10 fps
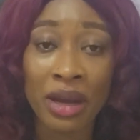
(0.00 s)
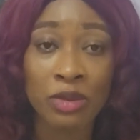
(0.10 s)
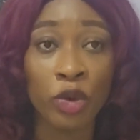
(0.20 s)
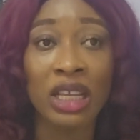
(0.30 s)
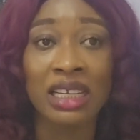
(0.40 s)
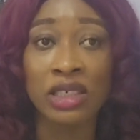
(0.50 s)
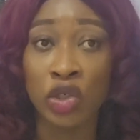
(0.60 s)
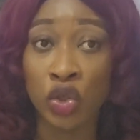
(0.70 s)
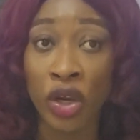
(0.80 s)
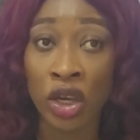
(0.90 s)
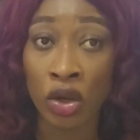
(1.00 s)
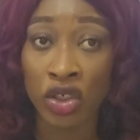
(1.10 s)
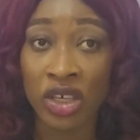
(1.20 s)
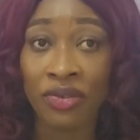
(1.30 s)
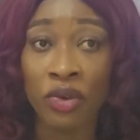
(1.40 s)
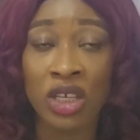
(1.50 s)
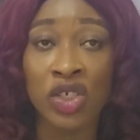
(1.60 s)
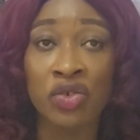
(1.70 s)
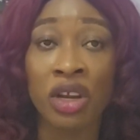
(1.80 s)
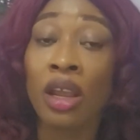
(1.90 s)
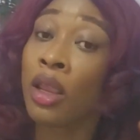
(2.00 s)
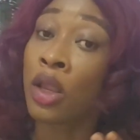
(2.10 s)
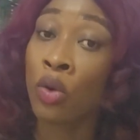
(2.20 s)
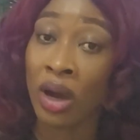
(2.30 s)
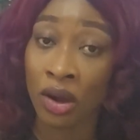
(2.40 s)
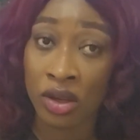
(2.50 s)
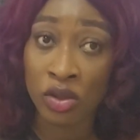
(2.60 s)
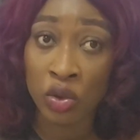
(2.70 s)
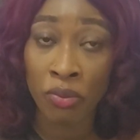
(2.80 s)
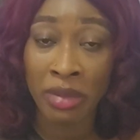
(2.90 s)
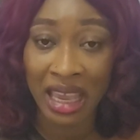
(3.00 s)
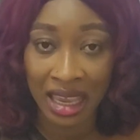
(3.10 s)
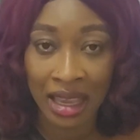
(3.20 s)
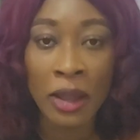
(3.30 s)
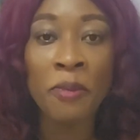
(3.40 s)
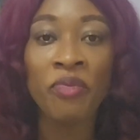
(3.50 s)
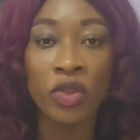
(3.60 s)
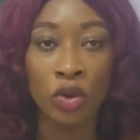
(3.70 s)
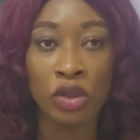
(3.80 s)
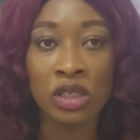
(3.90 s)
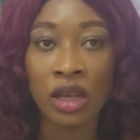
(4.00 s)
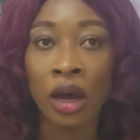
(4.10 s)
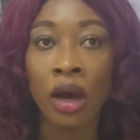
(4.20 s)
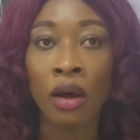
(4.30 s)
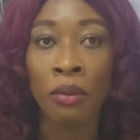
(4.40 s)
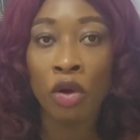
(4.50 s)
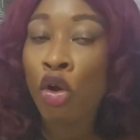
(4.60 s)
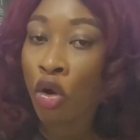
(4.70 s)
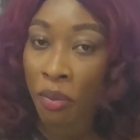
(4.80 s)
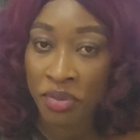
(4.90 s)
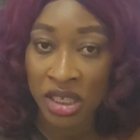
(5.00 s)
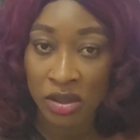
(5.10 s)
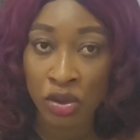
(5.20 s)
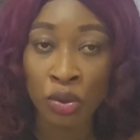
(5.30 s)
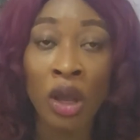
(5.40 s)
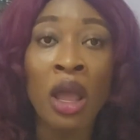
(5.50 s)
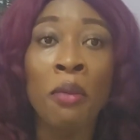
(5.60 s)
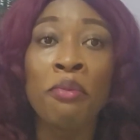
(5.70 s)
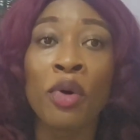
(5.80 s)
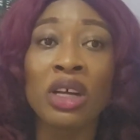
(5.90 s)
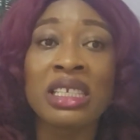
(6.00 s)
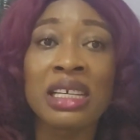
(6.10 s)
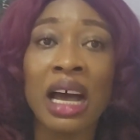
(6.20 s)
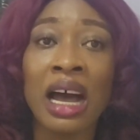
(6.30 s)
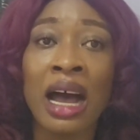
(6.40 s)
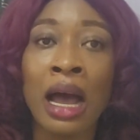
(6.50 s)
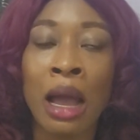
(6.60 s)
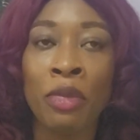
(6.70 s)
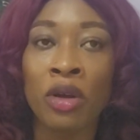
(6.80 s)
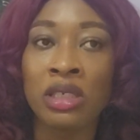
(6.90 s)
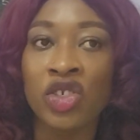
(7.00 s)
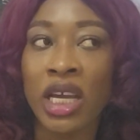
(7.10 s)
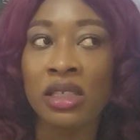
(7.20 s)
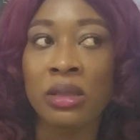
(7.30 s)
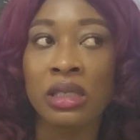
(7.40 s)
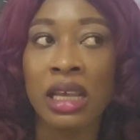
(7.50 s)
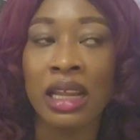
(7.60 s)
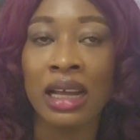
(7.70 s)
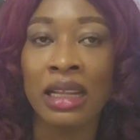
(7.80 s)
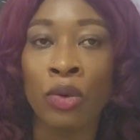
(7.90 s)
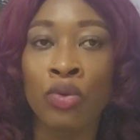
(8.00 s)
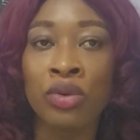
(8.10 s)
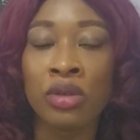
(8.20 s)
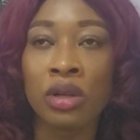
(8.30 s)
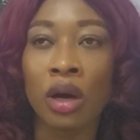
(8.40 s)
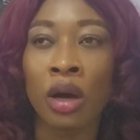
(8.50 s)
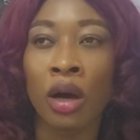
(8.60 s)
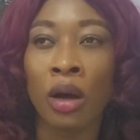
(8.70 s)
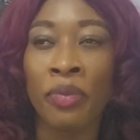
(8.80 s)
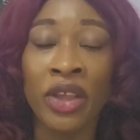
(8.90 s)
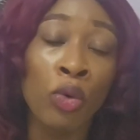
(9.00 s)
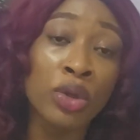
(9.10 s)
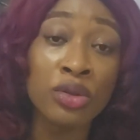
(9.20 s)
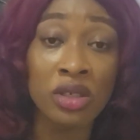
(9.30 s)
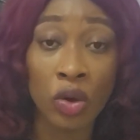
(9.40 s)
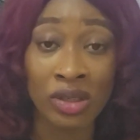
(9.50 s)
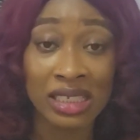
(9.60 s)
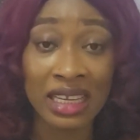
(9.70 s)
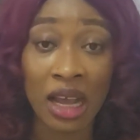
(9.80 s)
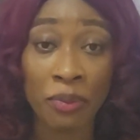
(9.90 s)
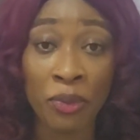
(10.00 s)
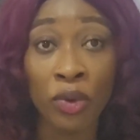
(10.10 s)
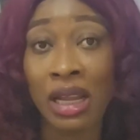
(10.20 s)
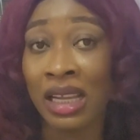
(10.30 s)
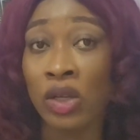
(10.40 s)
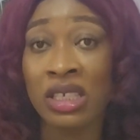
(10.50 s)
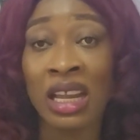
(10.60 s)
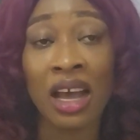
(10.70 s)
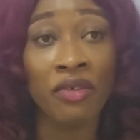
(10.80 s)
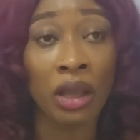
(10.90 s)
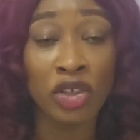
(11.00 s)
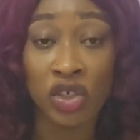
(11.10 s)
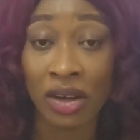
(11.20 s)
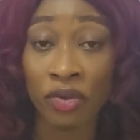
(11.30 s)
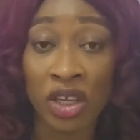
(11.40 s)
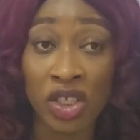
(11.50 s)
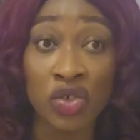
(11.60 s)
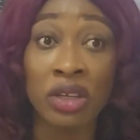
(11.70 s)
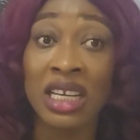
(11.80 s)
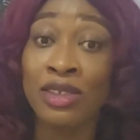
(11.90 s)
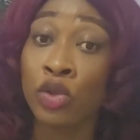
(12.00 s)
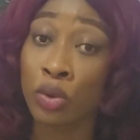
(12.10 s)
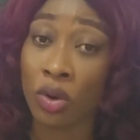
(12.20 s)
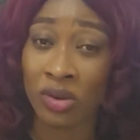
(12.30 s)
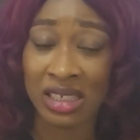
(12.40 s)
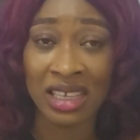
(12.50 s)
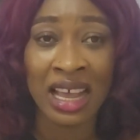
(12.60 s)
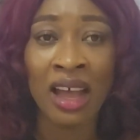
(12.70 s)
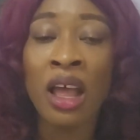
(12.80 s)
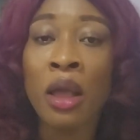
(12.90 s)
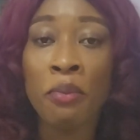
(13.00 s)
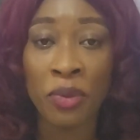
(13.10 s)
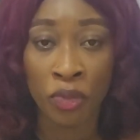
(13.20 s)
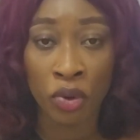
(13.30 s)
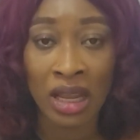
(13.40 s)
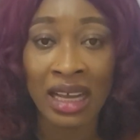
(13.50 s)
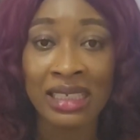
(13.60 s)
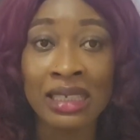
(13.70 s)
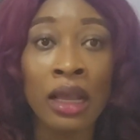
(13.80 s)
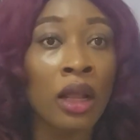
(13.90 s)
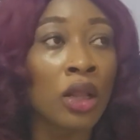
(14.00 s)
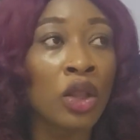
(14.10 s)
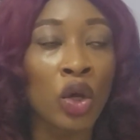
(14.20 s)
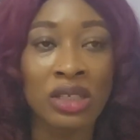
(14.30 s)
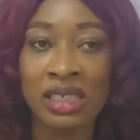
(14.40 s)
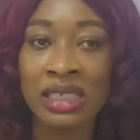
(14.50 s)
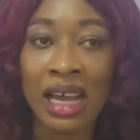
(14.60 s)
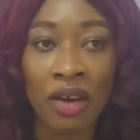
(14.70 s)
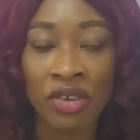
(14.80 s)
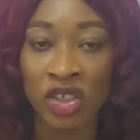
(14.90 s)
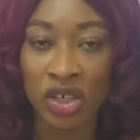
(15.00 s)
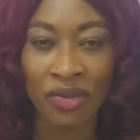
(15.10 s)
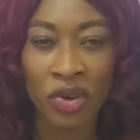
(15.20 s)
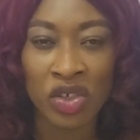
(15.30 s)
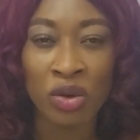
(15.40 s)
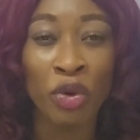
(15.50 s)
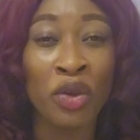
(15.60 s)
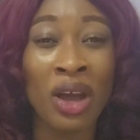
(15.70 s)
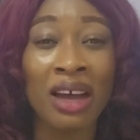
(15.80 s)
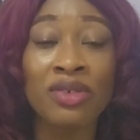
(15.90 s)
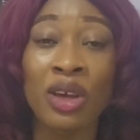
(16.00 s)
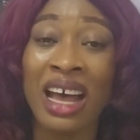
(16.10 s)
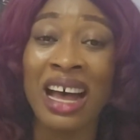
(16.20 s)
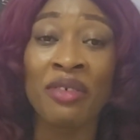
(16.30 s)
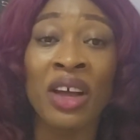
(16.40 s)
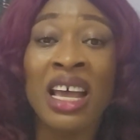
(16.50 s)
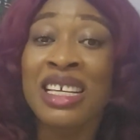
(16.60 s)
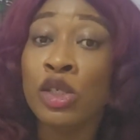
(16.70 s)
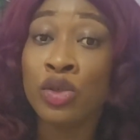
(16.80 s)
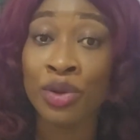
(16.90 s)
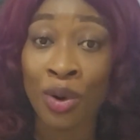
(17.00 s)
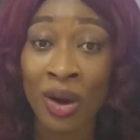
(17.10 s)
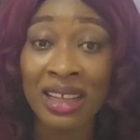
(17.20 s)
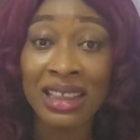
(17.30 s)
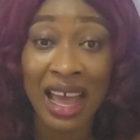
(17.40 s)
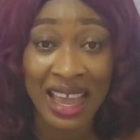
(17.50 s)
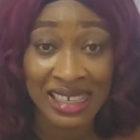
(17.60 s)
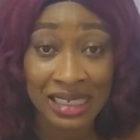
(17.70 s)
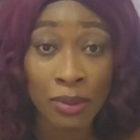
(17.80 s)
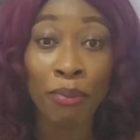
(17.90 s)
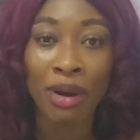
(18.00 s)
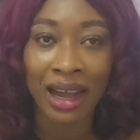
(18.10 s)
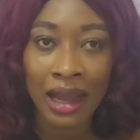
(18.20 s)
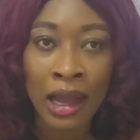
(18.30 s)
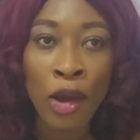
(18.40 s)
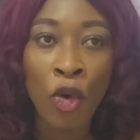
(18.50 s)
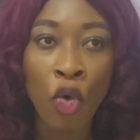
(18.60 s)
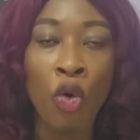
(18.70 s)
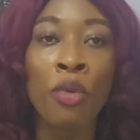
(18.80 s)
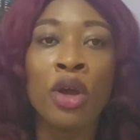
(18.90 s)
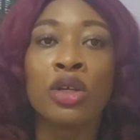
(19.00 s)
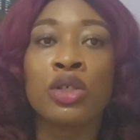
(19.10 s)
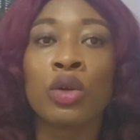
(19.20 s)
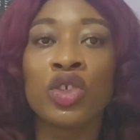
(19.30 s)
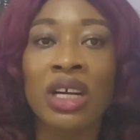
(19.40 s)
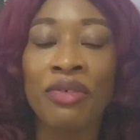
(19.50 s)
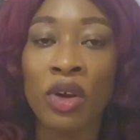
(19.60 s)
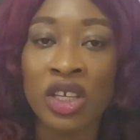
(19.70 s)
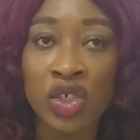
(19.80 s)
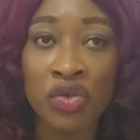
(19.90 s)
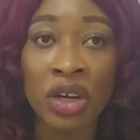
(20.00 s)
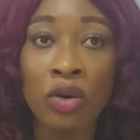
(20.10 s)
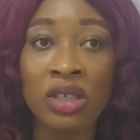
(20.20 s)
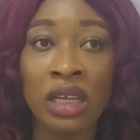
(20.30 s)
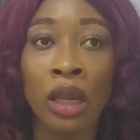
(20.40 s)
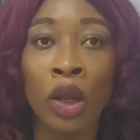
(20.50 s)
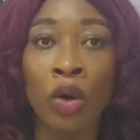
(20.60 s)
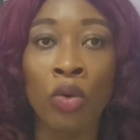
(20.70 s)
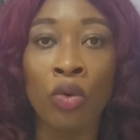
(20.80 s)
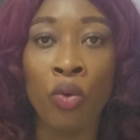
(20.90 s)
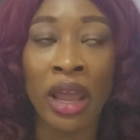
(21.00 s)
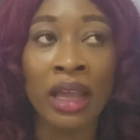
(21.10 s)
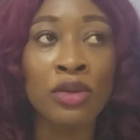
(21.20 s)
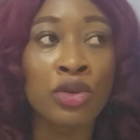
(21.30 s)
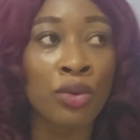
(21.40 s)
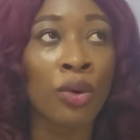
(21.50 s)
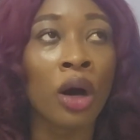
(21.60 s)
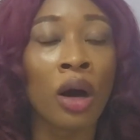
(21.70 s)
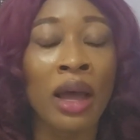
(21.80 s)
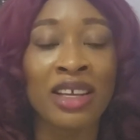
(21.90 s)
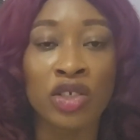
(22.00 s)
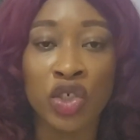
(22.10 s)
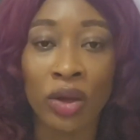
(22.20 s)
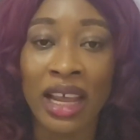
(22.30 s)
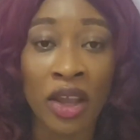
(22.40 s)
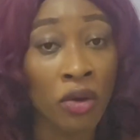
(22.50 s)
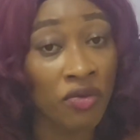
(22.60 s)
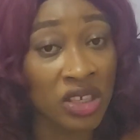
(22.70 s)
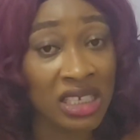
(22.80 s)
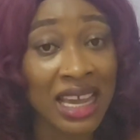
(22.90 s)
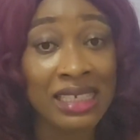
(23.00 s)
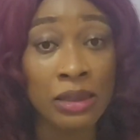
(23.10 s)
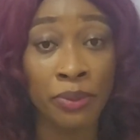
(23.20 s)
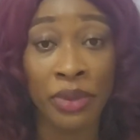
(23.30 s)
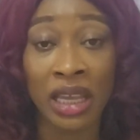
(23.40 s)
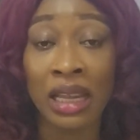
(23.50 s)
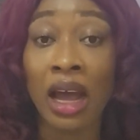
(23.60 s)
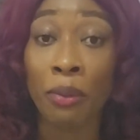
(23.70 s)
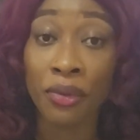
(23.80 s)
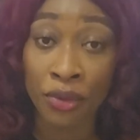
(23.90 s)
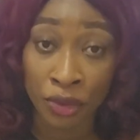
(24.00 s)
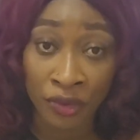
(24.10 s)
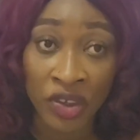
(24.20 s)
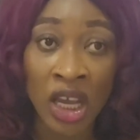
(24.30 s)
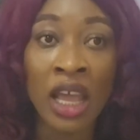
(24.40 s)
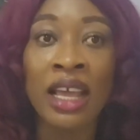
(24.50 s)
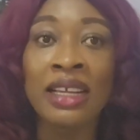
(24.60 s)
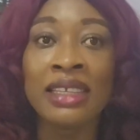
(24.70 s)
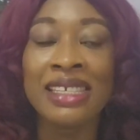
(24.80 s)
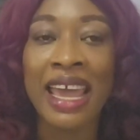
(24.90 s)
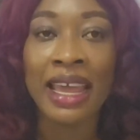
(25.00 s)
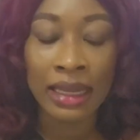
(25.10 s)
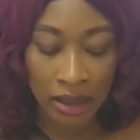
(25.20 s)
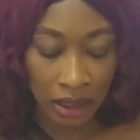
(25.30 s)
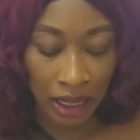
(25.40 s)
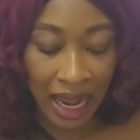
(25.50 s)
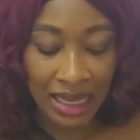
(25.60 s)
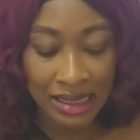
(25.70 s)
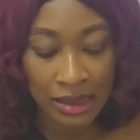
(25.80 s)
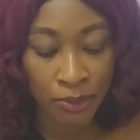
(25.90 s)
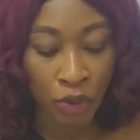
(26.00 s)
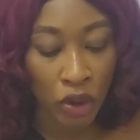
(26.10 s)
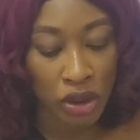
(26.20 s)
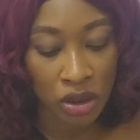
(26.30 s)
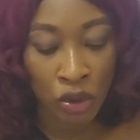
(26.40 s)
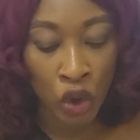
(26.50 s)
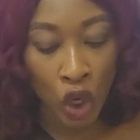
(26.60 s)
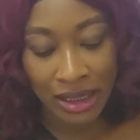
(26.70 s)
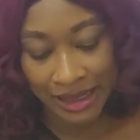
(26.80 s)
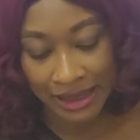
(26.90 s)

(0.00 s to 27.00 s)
passport that is showing your travel history, you are going to make those copies too. But I'm not trying to say that they wouldn't consider people that doesn't have a travel history. They do consider people that doesn't have a travel history, but you have to have strong ties back home. So travel history goes a long way to ensure that your visa is being approved. Then the last but not